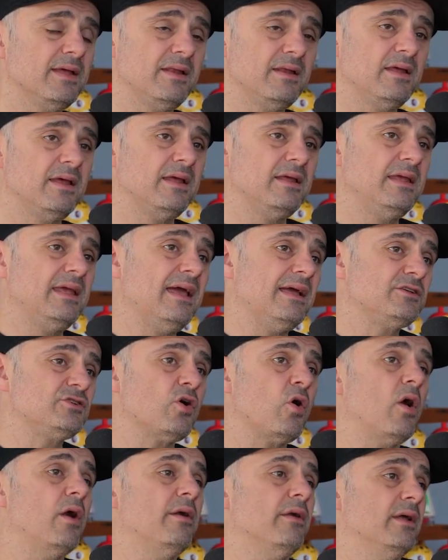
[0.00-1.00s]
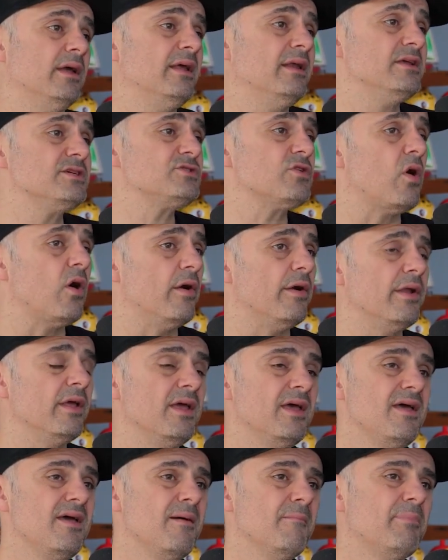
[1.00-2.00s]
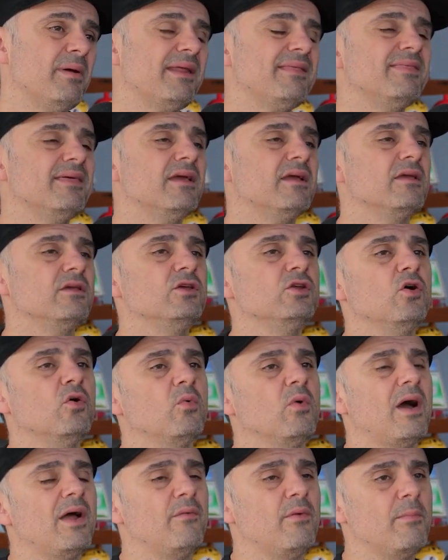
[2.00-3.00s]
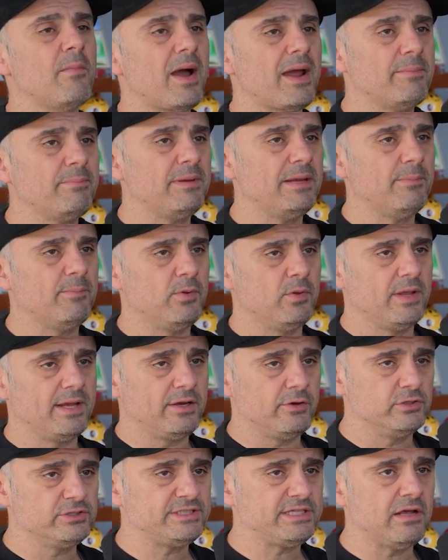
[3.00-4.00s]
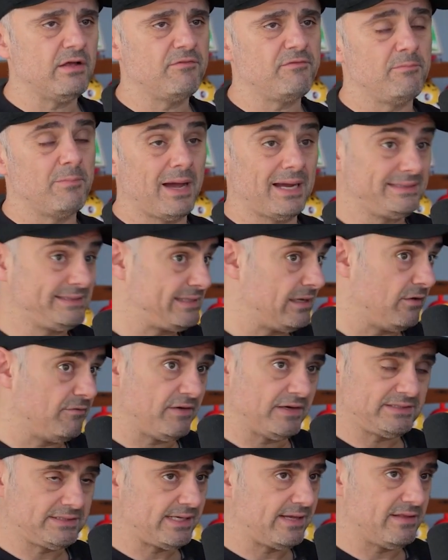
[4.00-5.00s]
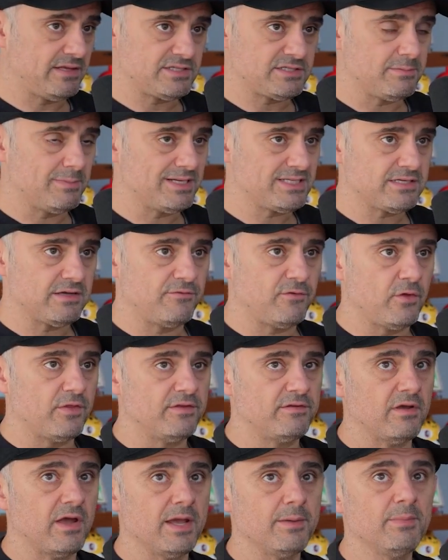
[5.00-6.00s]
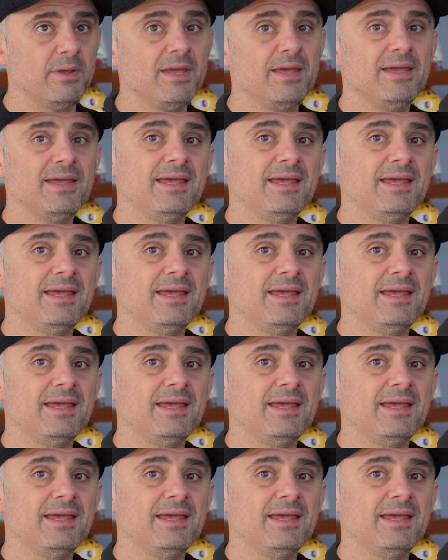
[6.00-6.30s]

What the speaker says: Yeah, it's hard. It is hard. But I think, you know, I remind people like yourself, myself, I say this to myself all the time.